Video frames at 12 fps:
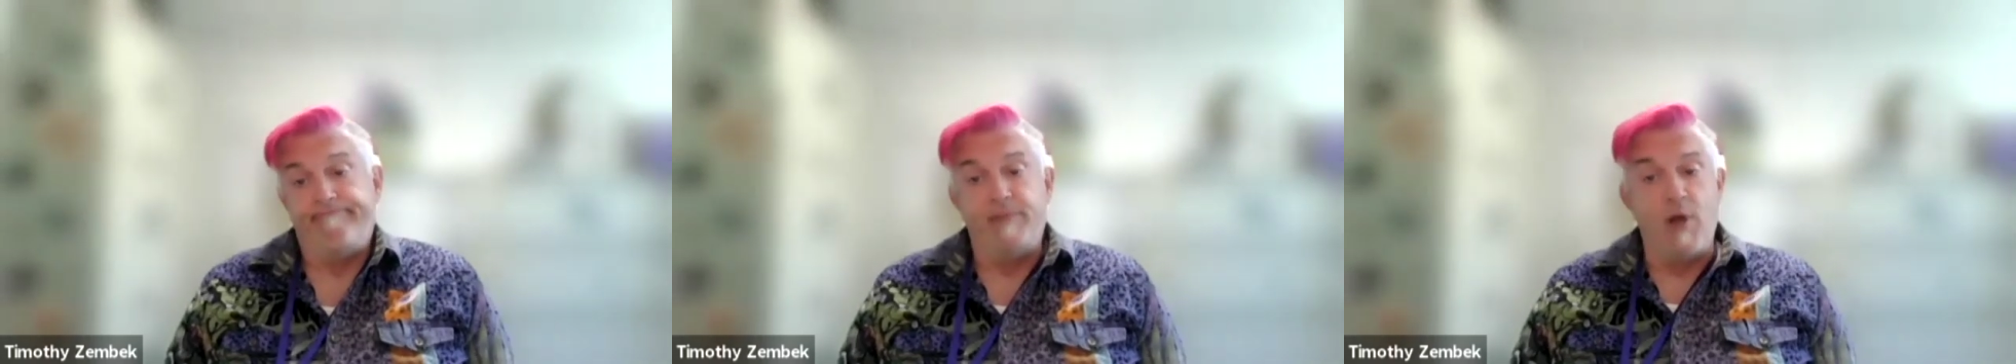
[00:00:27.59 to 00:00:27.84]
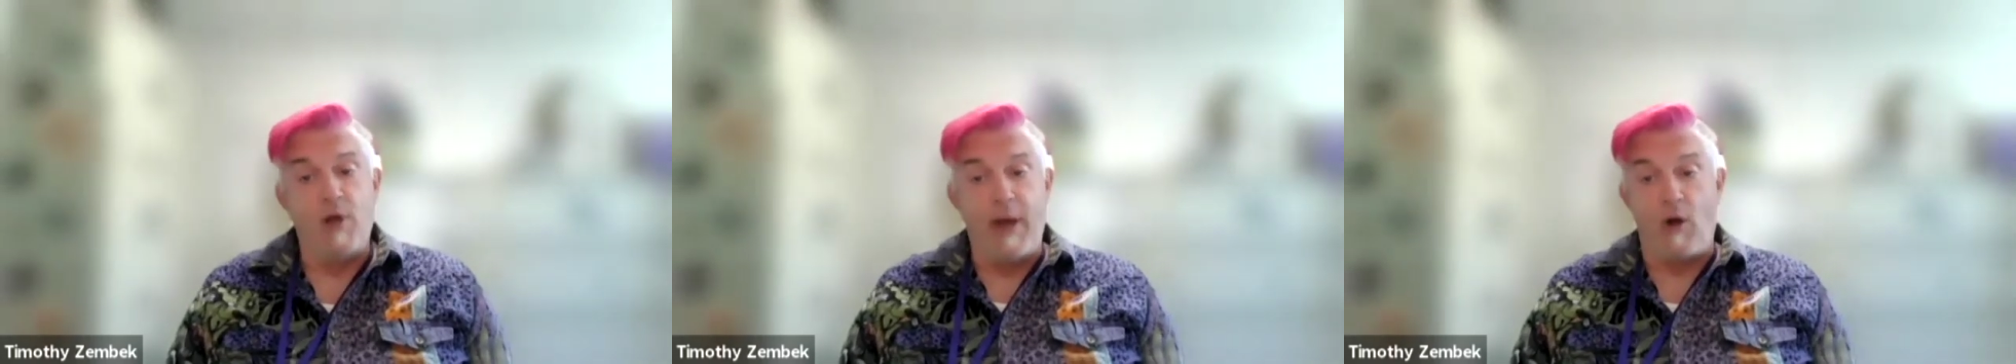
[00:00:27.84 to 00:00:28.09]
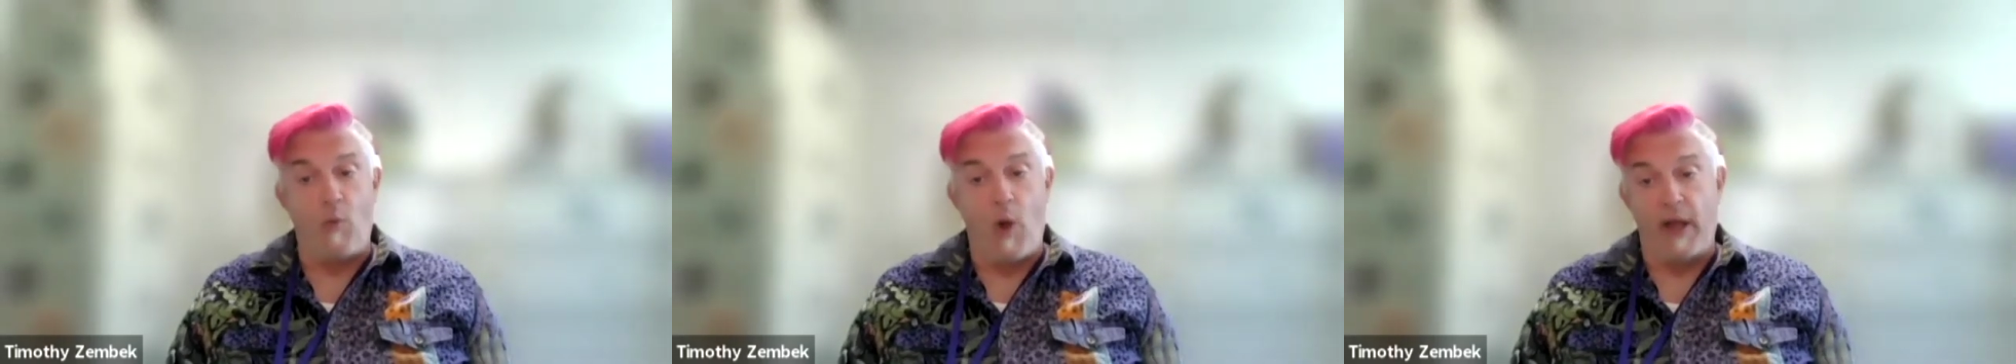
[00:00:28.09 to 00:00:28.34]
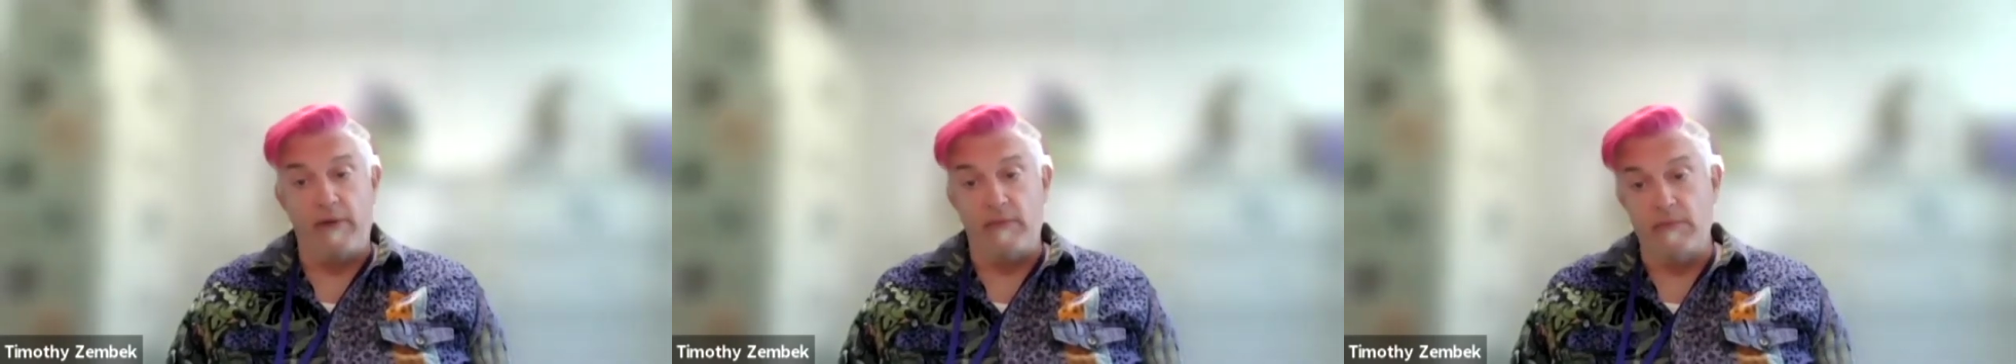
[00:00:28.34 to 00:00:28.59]
no matter what.
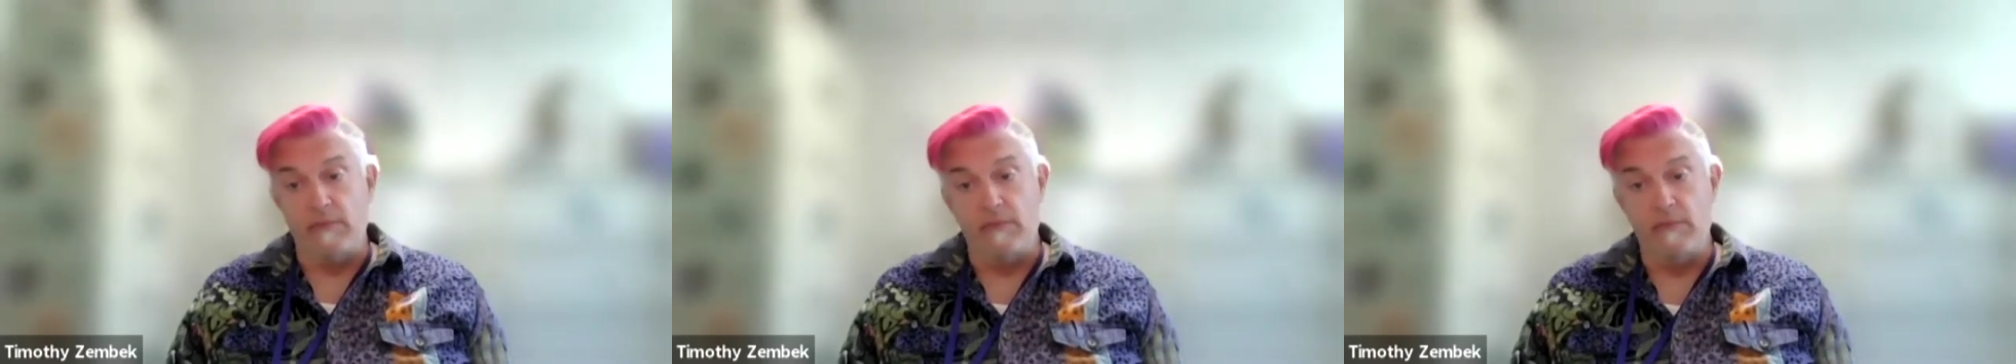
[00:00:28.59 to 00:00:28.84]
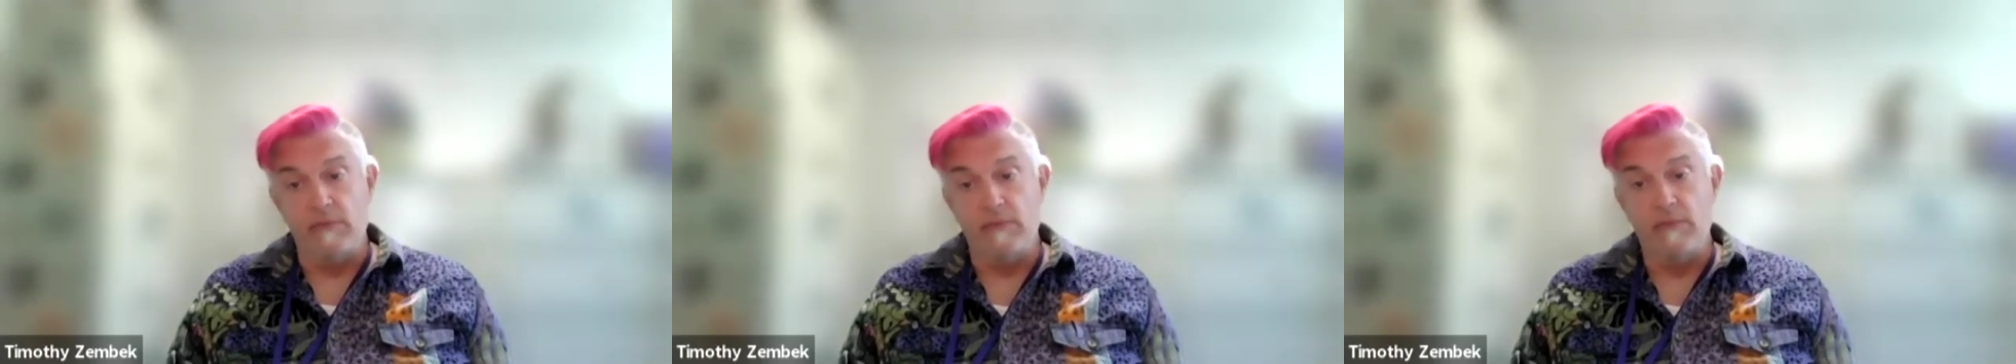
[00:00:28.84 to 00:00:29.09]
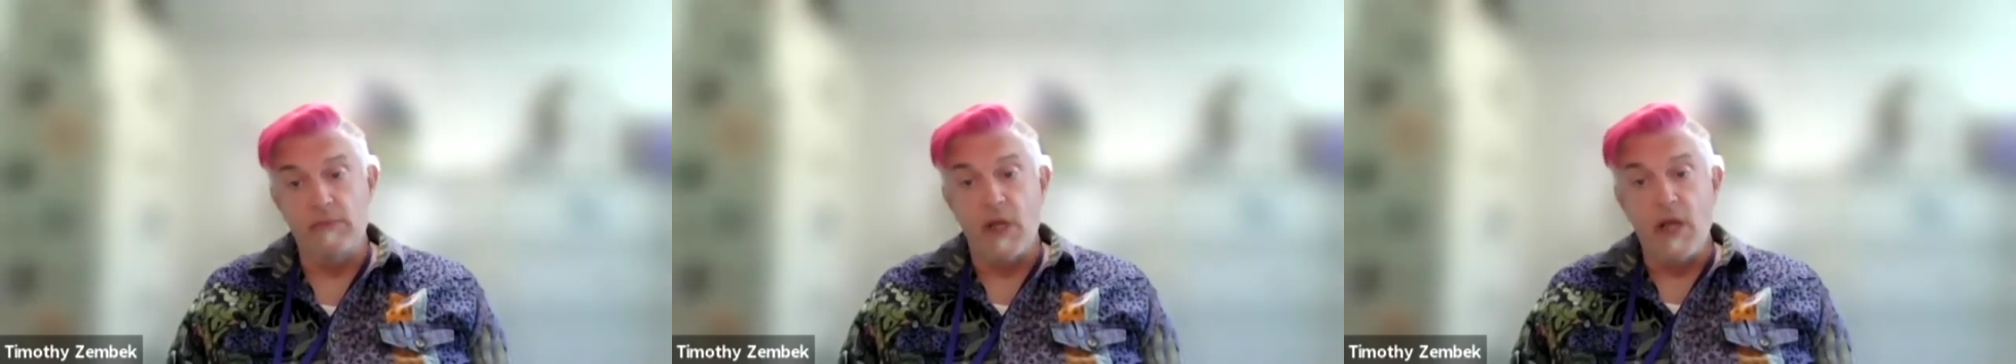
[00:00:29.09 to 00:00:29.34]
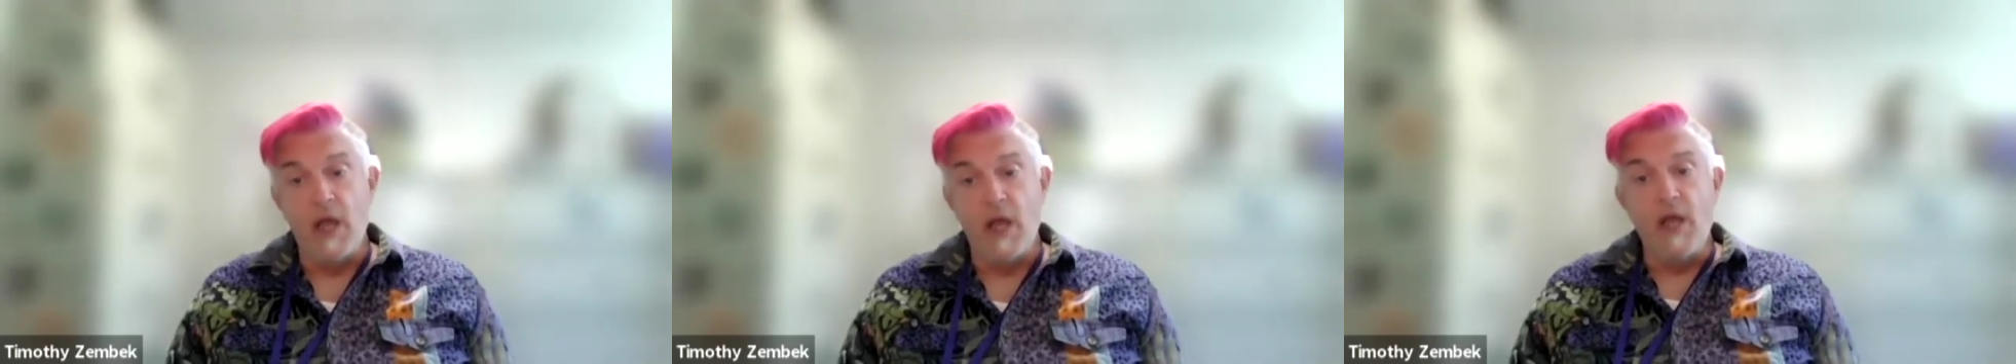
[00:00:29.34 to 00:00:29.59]

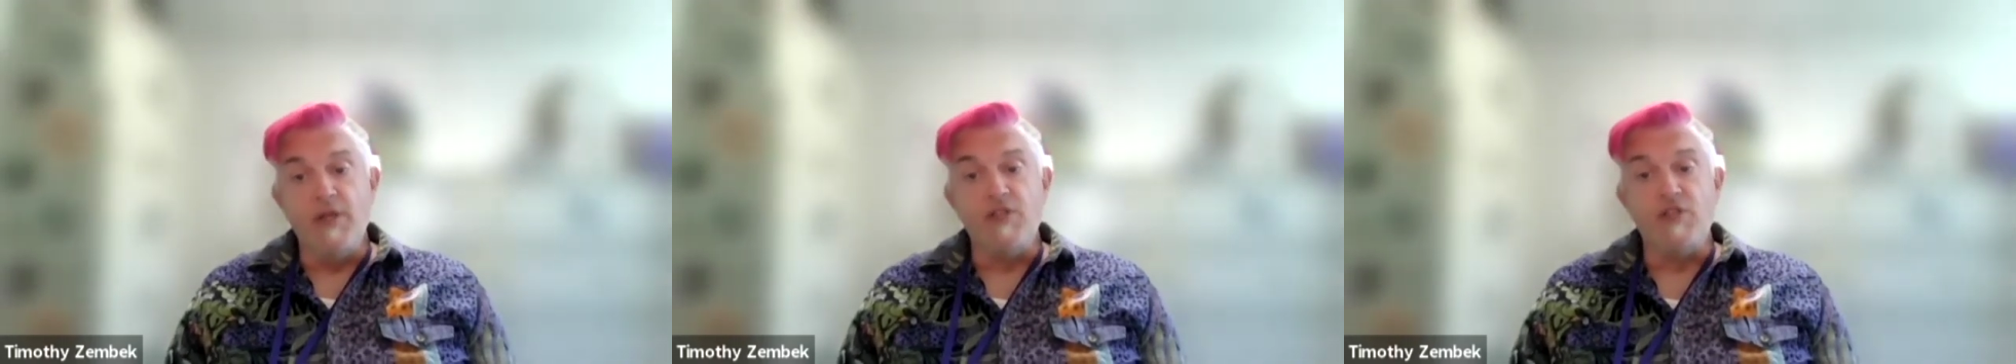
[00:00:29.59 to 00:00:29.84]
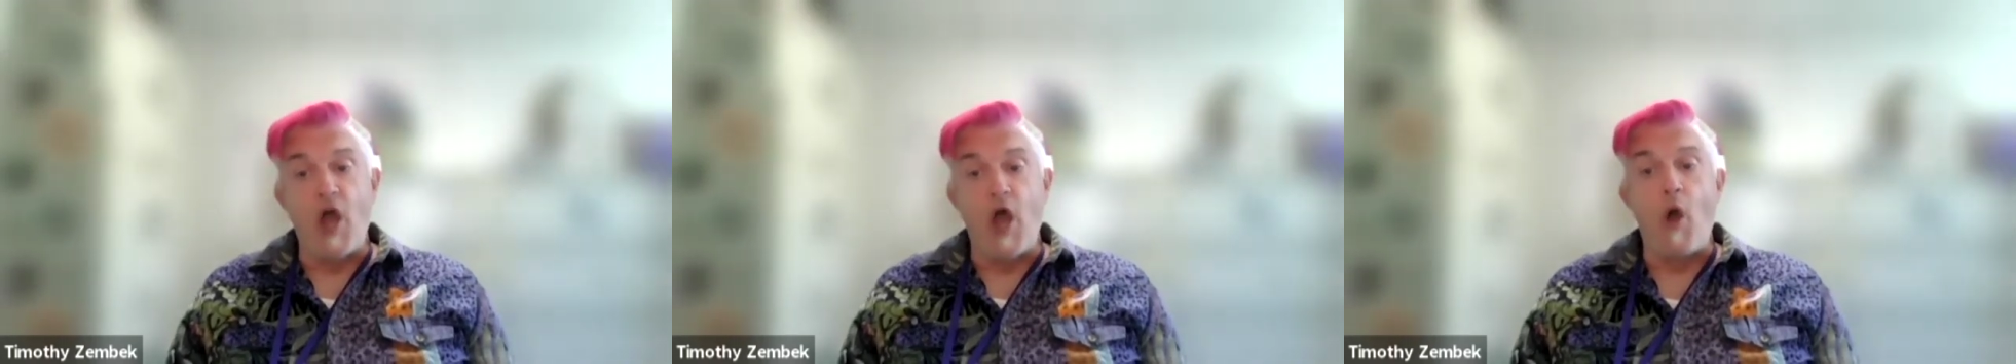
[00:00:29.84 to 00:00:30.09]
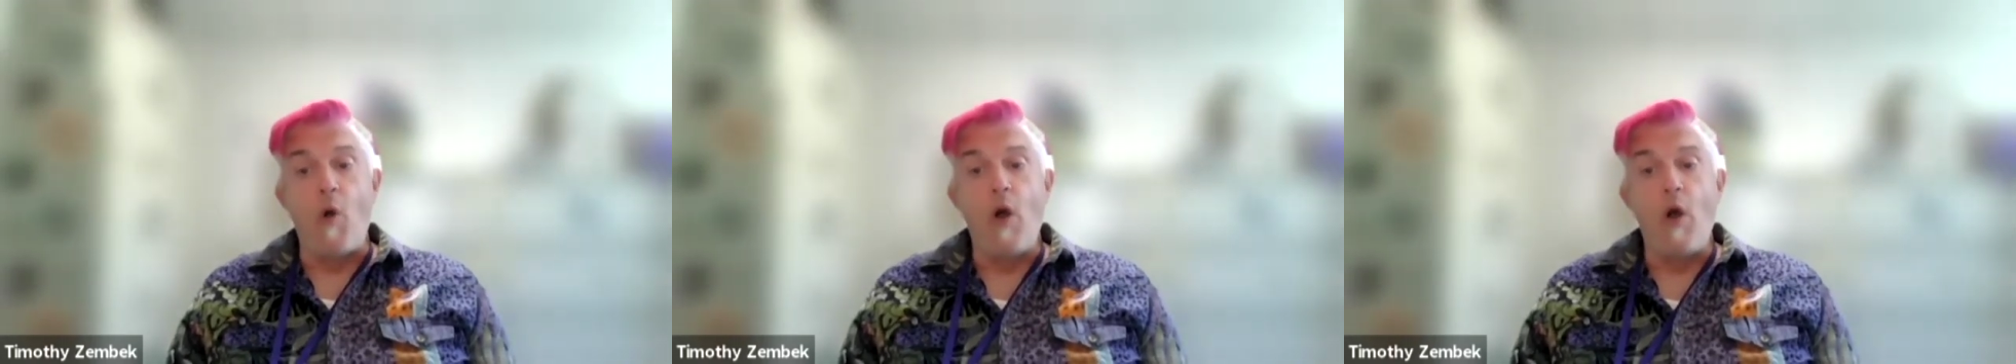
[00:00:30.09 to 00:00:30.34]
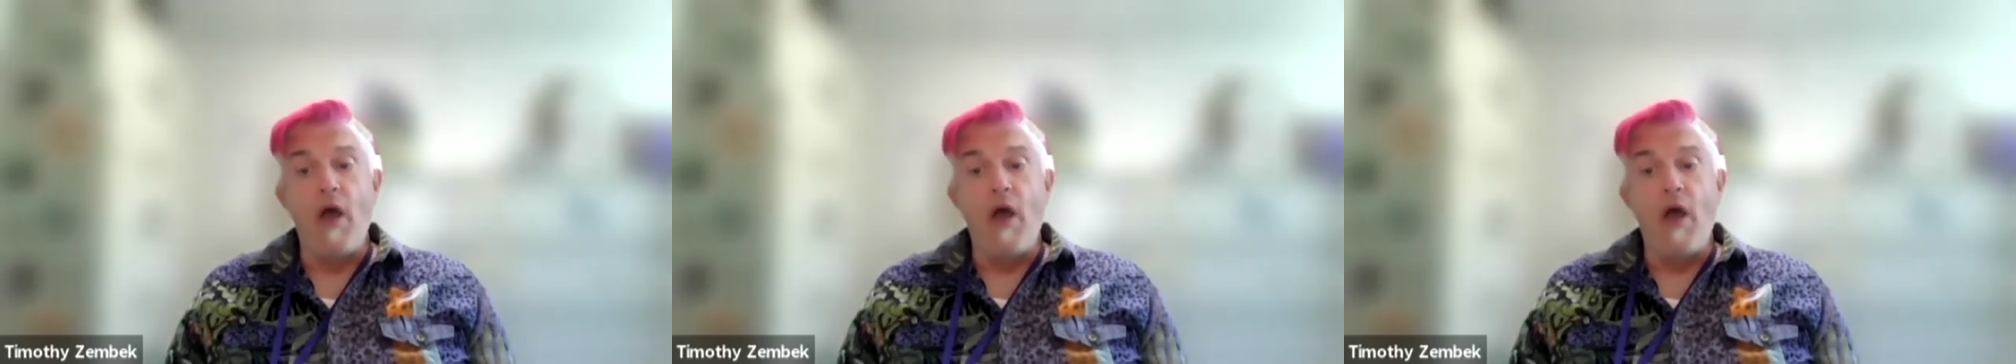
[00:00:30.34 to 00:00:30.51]
So